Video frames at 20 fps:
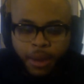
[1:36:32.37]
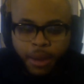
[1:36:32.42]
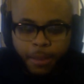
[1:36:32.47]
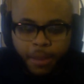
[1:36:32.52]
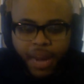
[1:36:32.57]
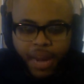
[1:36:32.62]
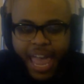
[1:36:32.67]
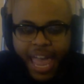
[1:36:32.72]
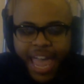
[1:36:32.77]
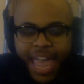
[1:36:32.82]

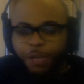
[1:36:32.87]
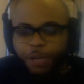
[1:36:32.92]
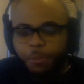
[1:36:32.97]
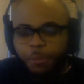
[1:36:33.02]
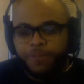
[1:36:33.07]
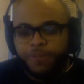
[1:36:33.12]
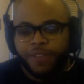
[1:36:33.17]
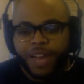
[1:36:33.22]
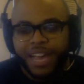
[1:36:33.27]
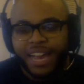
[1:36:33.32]
But I had to
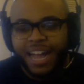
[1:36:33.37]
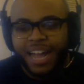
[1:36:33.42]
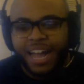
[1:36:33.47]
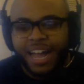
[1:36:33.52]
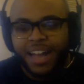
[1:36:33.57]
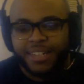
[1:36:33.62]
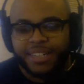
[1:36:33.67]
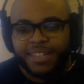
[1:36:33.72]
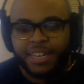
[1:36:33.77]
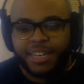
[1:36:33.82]
provide
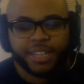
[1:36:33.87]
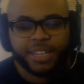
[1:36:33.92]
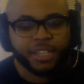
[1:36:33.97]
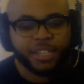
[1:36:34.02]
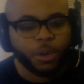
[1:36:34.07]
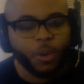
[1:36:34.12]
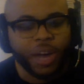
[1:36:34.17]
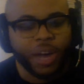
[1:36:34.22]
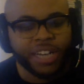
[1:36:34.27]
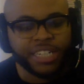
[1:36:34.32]
context as
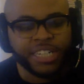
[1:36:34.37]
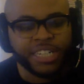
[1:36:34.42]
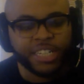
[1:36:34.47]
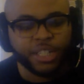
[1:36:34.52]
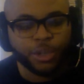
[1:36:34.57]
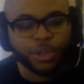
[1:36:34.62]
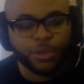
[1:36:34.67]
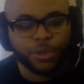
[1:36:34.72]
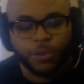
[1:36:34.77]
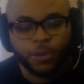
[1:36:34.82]
to why she's
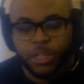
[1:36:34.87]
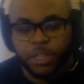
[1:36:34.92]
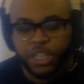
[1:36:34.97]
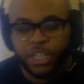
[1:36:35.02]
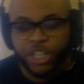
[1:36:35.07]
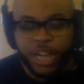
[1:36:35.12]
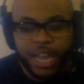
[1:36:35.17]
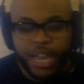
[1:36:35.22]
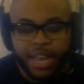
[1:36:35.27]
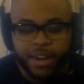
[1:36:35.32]
so full of
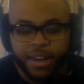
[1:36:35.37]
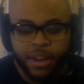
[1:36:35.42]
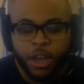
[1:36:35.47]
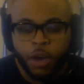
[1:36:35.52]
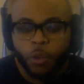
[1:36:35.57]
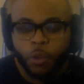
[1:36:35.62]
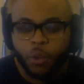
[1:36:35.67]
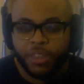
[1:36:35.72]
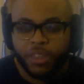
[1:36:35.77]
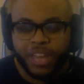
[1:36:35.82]
shit
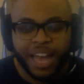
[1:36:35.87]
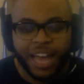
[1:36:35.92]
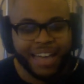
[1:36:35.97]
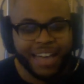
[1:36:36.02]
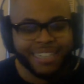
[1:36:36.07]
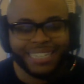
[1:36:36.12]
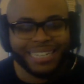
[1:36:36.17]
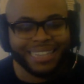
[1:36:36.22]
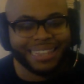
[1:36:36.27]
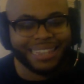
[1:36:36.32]
with
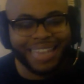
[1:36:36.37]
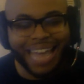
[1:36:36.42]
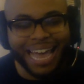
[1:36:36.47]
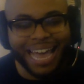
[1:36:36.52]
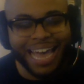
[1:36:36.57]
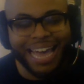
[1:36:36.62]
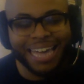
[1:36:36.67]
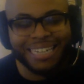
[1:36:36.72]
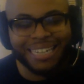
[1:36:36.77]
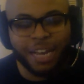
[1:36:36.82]
constant
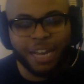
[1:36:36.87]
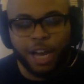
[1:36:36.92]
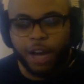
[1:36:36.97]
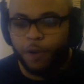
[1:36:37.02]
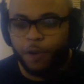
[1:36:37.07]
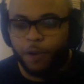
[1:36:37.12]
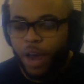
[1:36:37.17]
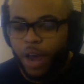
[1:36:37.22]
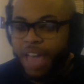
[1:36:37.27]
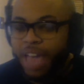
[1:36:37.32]
lies of
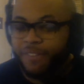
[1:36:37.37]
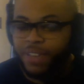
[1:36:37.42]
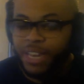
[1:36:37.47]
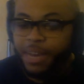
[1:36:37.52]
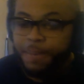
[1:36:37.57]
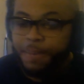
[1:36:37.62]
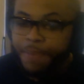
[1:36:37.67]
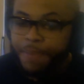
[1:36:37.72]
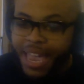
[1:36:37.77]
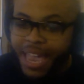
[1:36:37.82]
her having
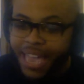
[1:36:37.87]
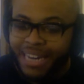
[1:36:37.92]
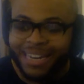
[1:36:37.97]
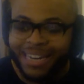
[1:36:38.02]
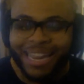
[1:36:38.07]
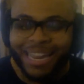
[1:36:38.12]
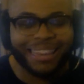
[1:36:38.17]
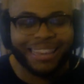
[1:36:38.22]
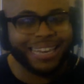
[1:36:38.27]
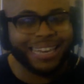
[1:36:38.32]
a man and
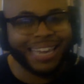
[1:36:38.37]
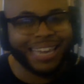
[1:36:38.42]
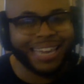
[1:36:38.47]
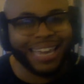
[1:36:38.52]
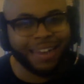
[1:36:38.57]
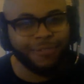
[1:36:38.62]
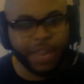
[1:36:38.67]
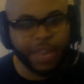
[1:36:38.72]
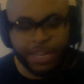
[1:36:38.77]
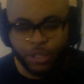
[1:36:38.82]
not looking
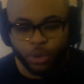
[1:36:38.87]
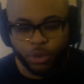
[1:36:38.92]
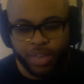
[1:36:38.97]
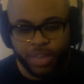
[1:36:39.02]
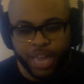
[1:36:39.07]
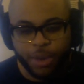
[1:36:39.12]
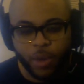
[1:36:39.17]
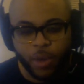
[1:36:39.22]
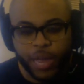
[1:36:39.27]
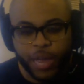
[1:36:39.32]
at Faisal
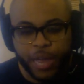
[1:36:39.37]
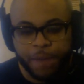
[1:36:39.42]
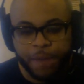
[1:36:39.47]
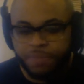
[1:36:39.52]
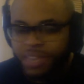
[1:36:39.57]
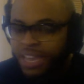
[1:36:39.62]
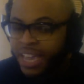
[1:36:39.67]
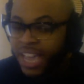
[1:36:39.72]
that way.